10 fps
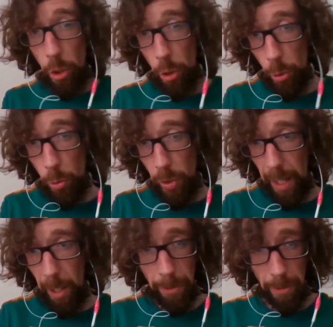You
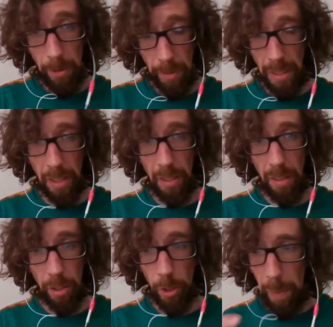care for a reason.
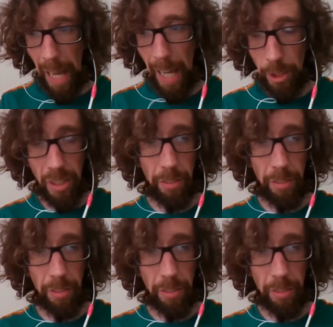You're passionate